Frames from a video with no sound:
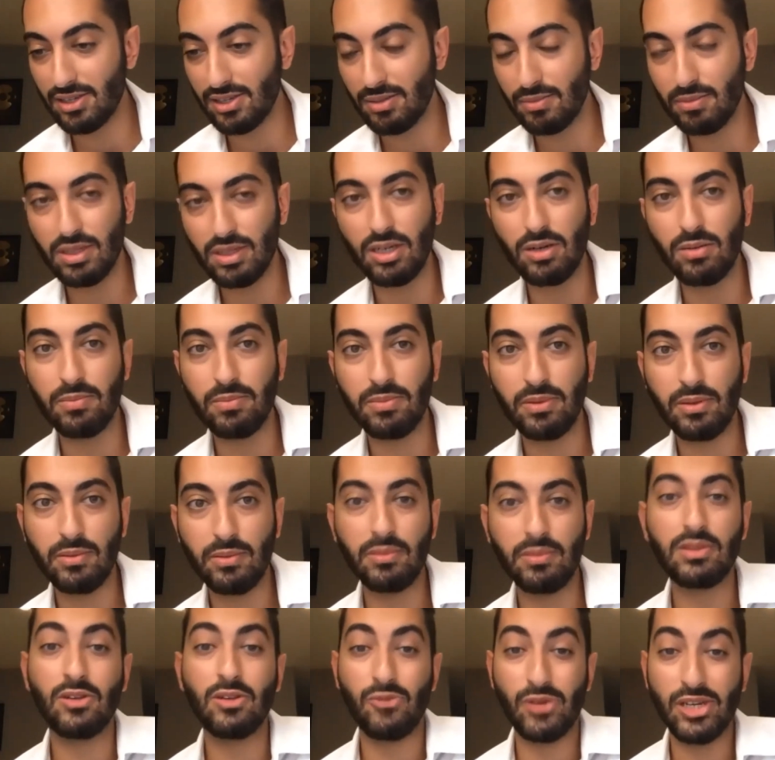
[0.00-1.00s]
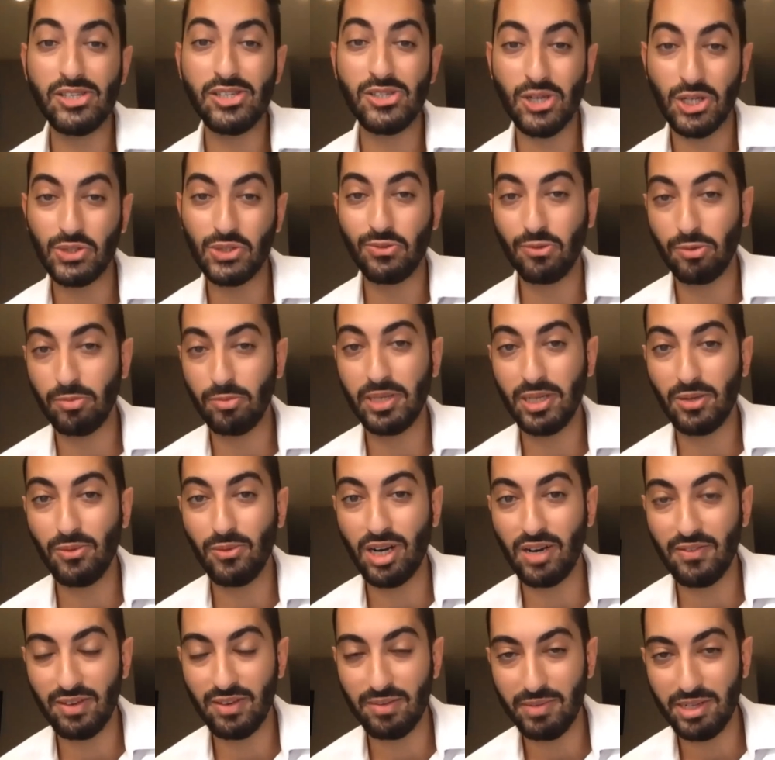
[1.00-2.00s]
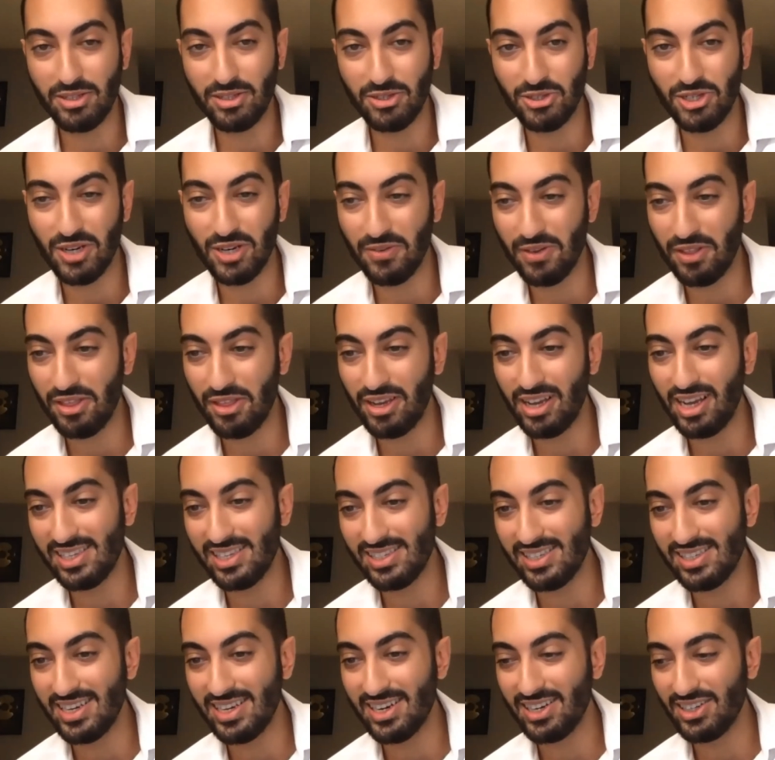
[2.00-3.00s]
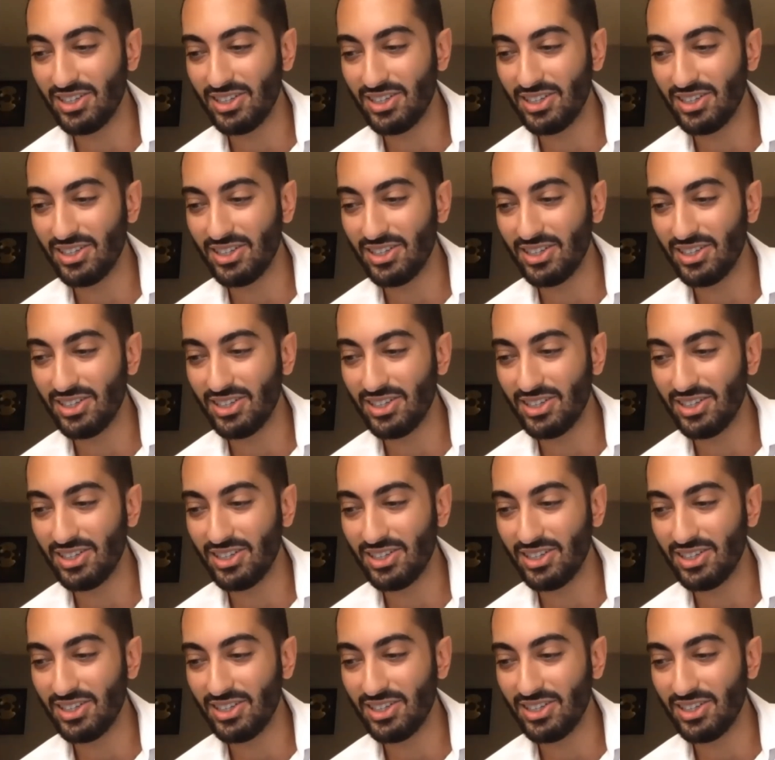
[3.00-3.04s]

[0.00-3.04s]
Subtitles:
The research will be whatever I'm about to share with you guys here.